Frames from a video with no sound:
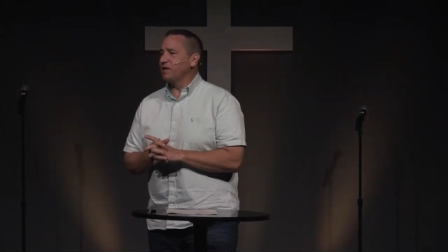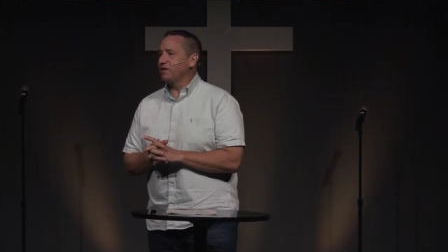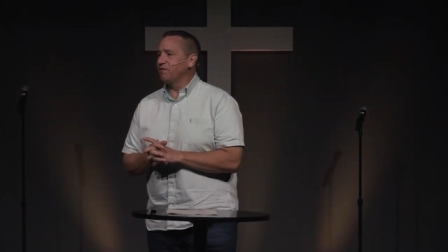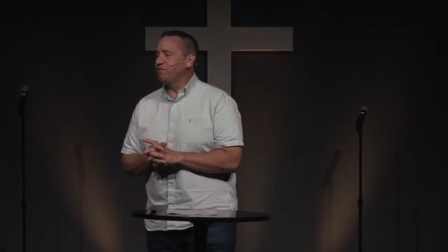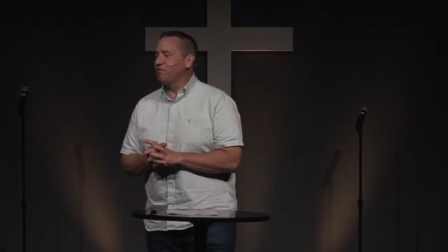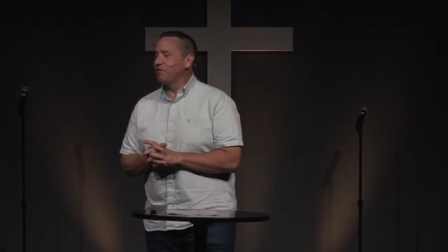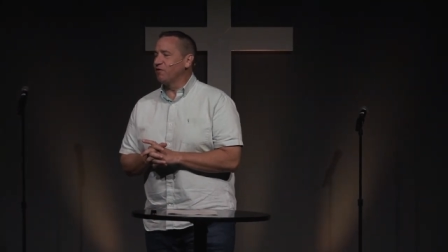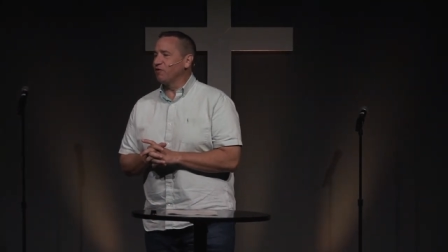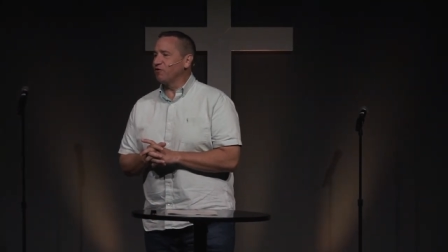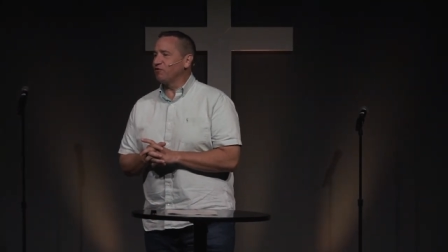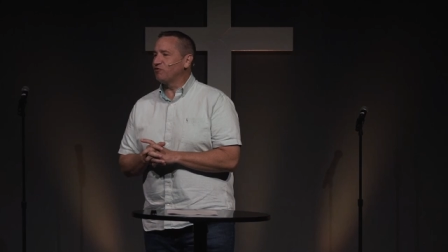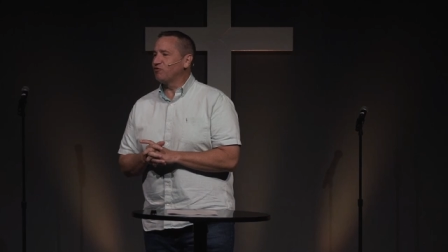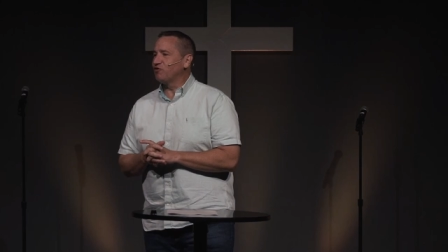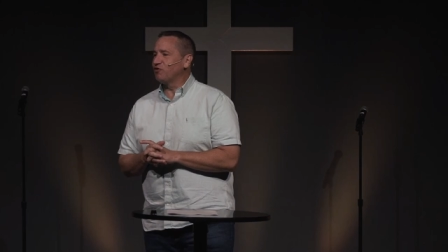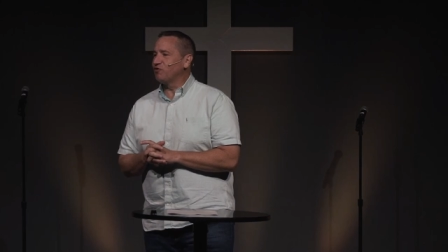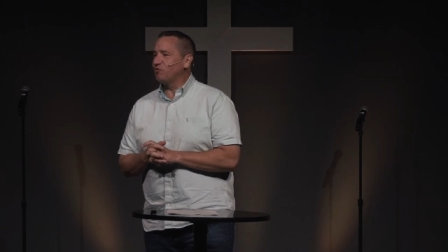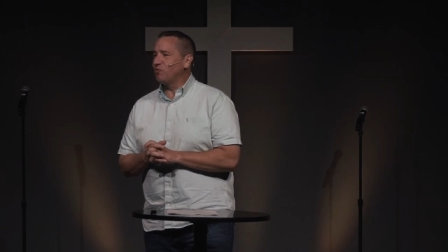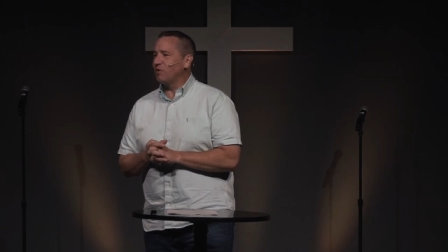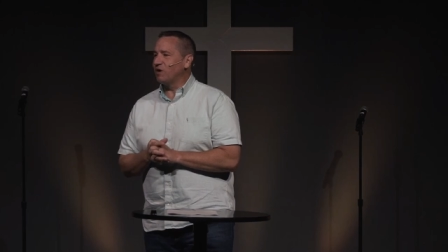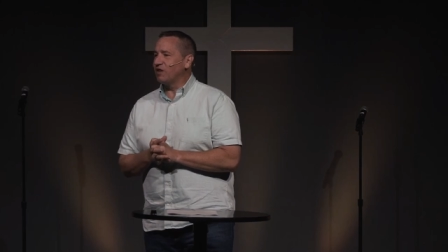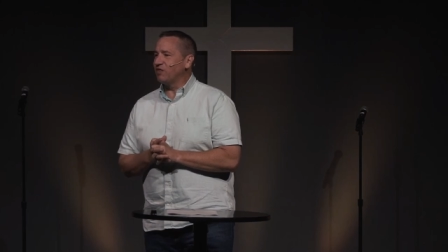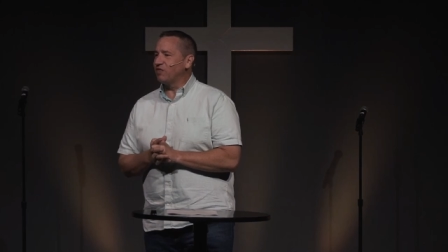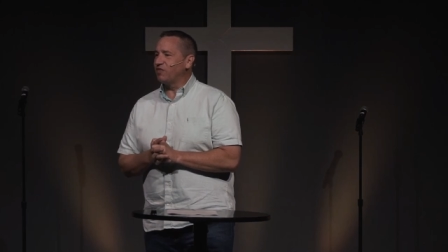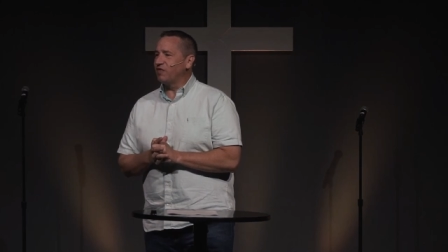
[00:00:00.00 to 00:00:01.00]
First, just
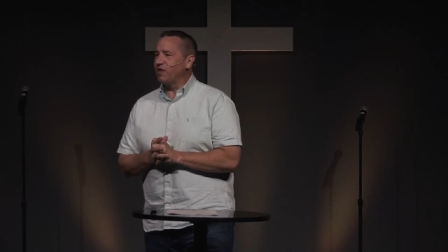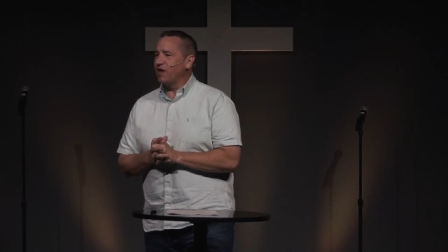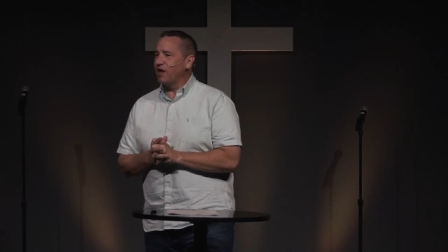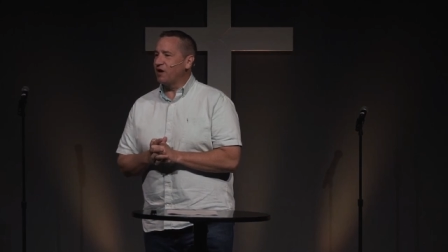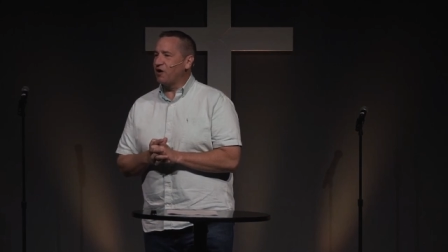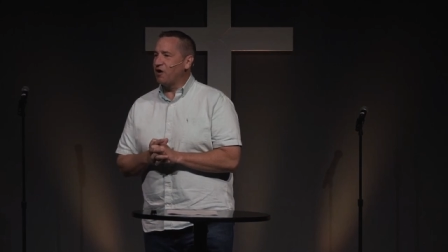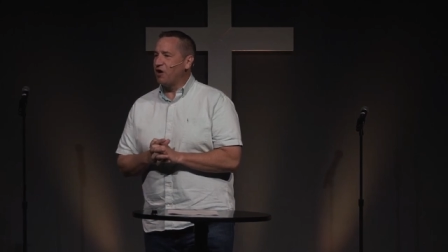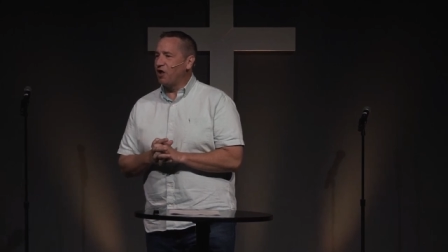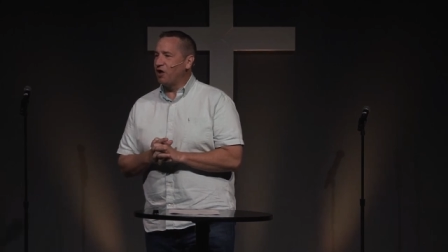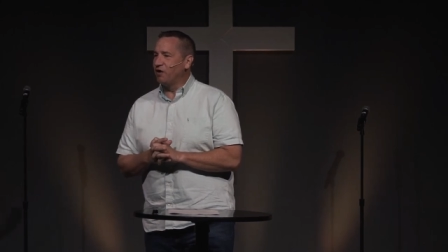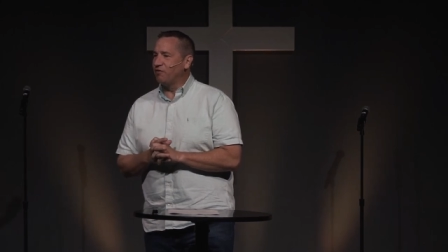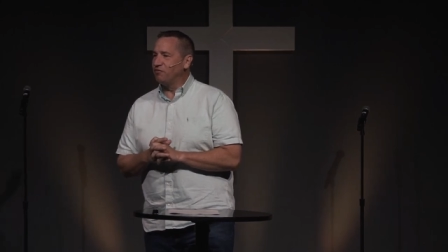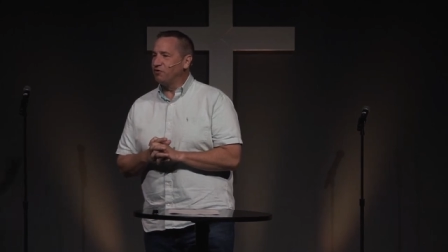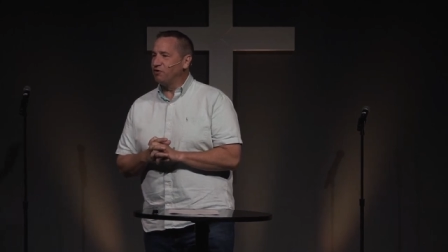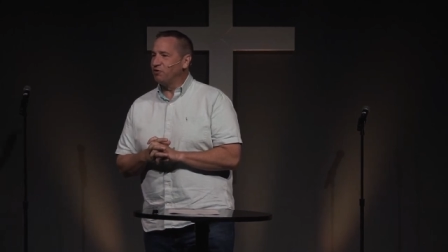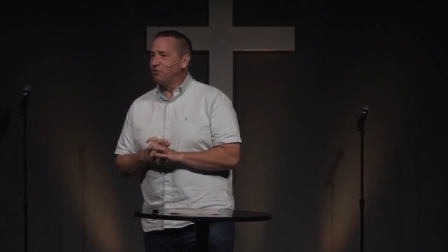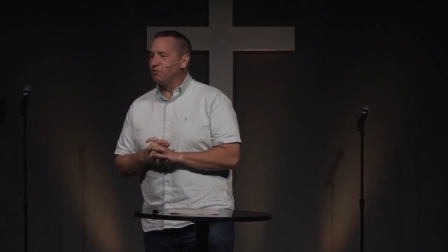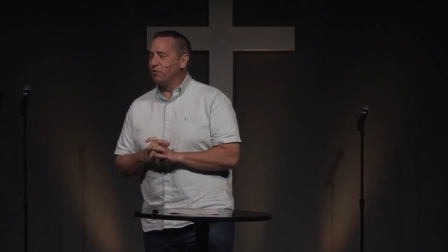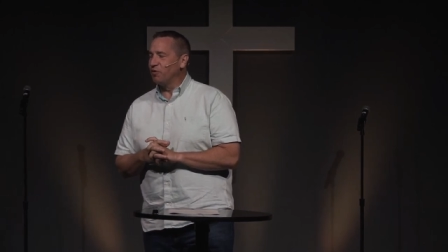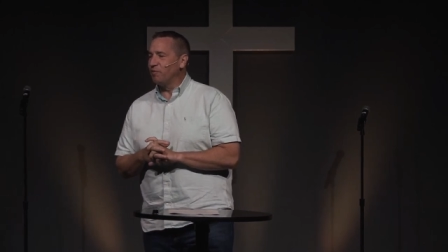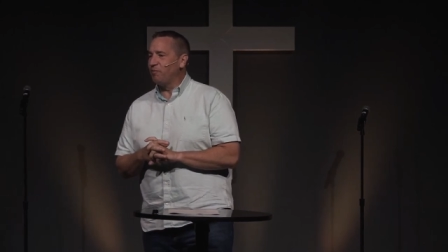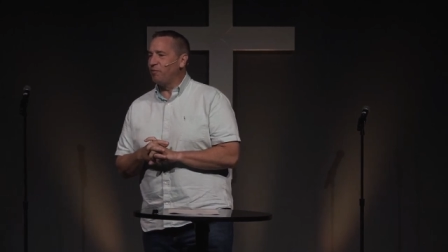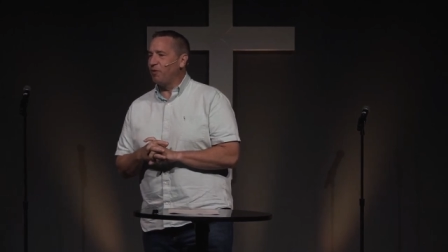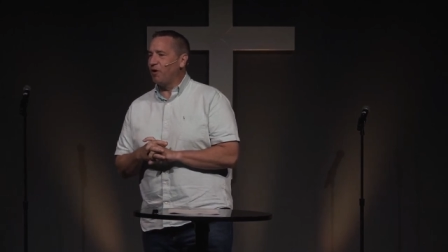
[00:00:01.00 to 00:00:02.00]
want to thank all of you who
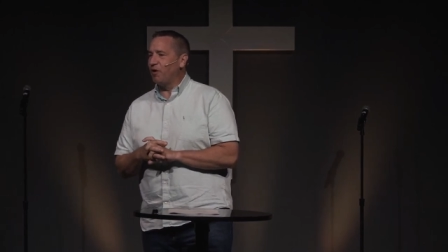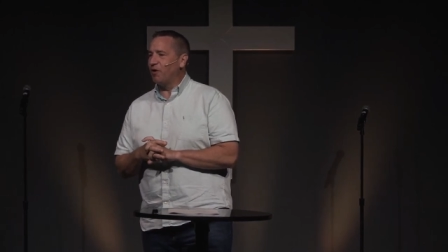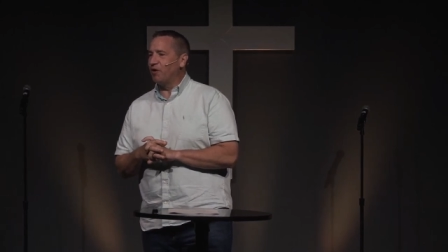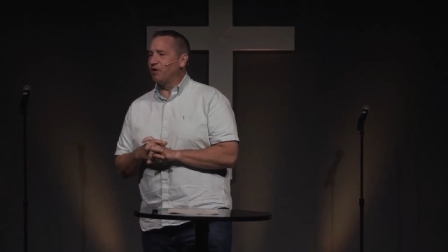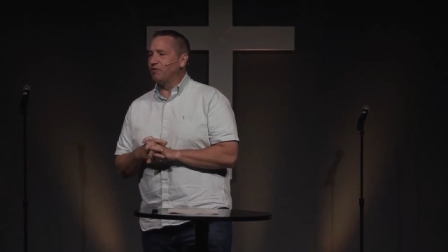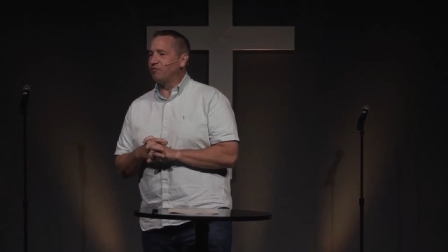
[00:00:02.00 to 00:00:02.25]
are part